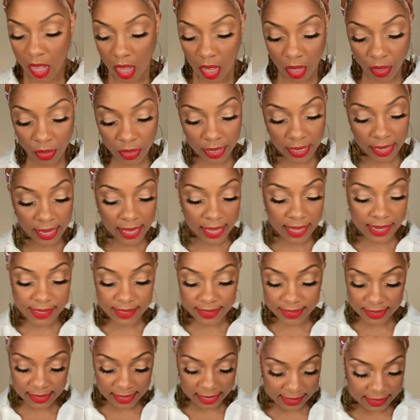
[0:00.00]
Okay guys,
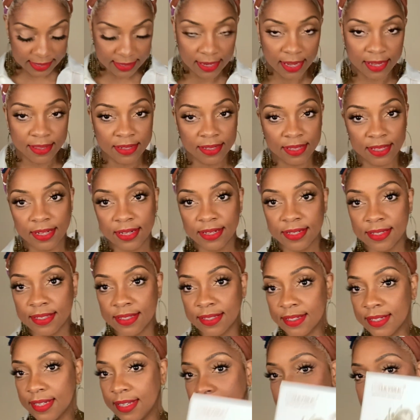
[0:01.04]
next on the list
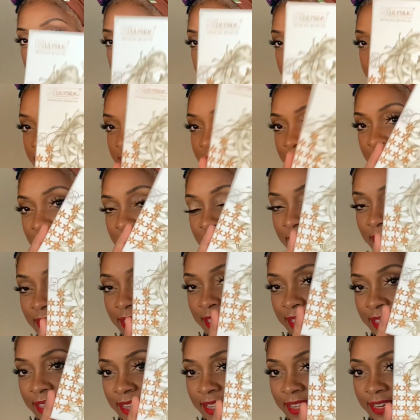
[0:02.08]
is
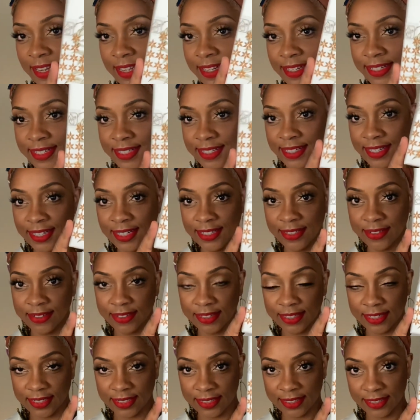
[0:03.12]
Lily Silk.
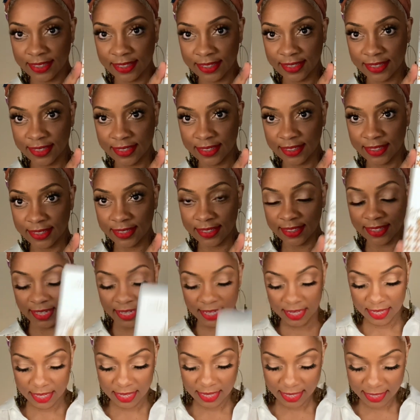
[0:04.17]

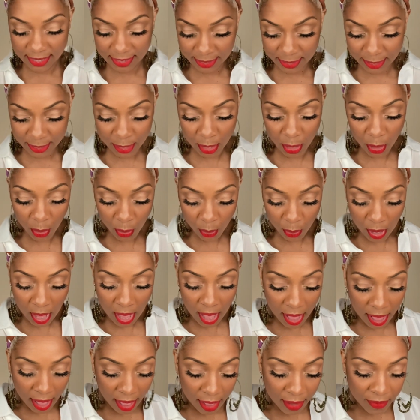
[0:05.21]
So
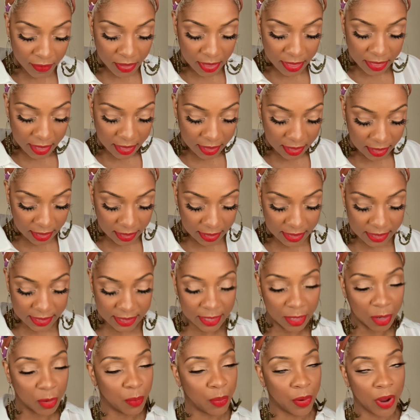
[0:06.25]
of the Lily
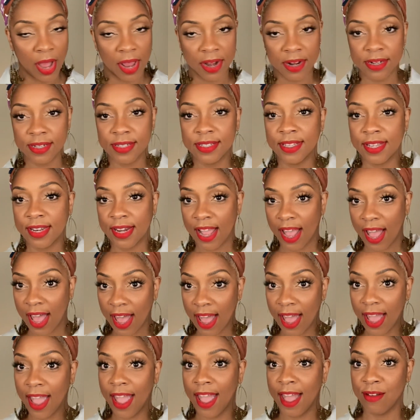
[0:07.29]
Silk products that I
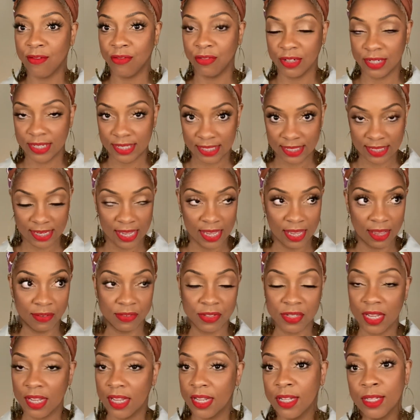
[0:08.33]
have received,
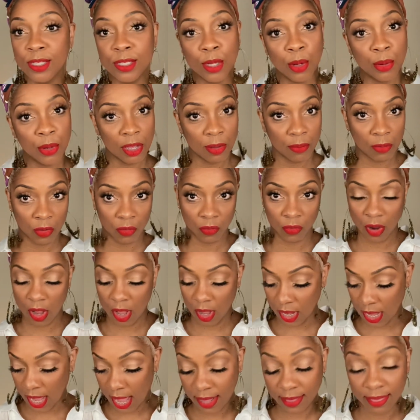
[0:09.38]
don't get me wrong,
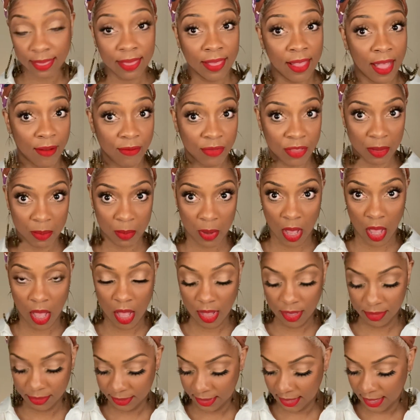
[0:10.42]
I love them all,
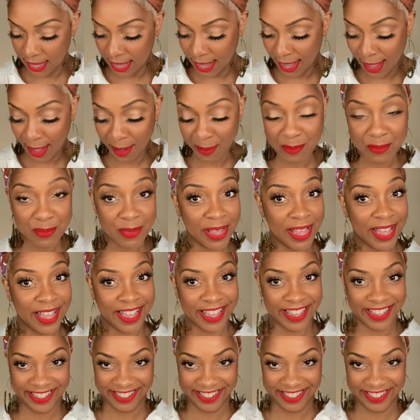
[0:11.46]
but